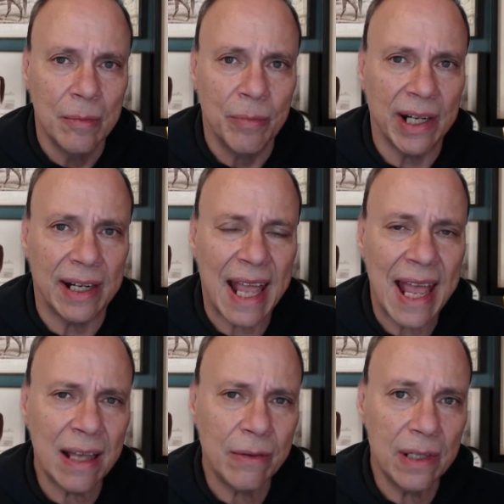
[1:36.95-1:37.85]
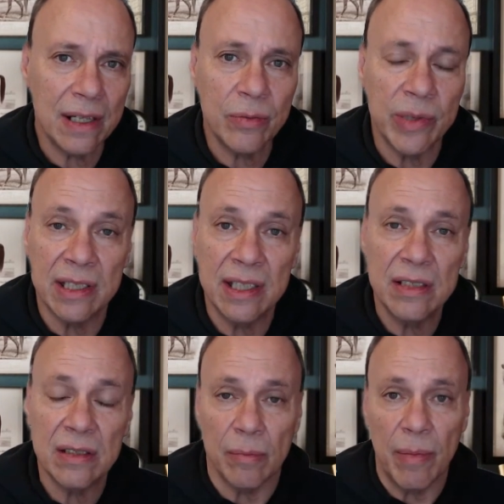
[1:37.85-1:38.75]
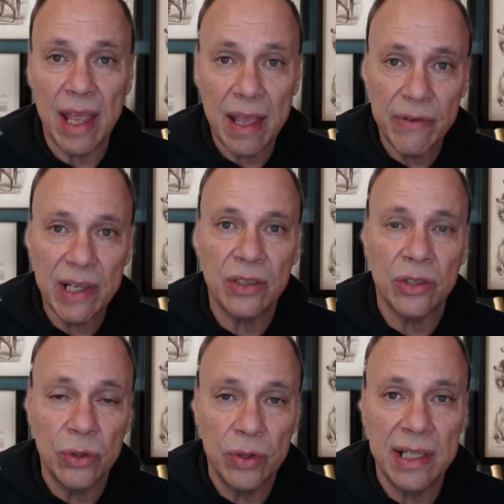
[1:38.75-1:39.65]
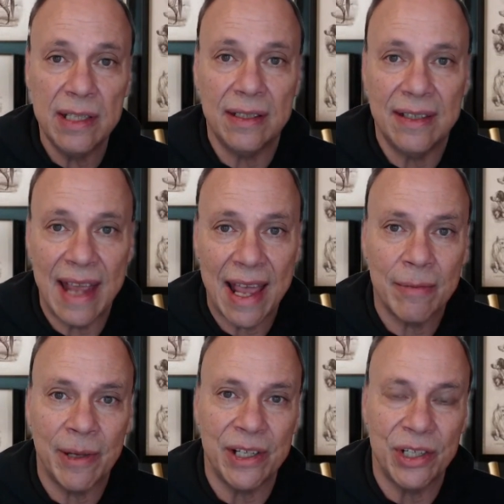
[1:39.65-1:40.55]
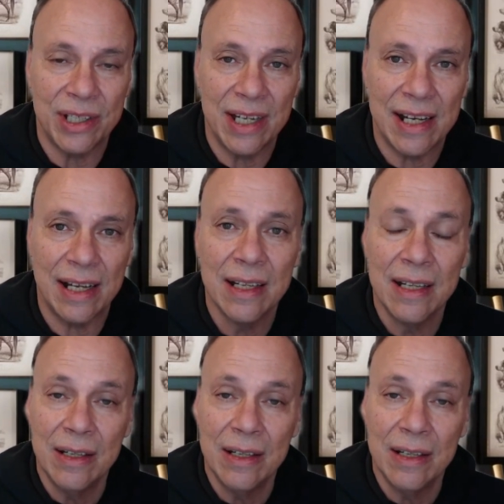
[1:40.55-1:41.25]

But at Aqueduct, we did some heavy-duty damage. Yeah,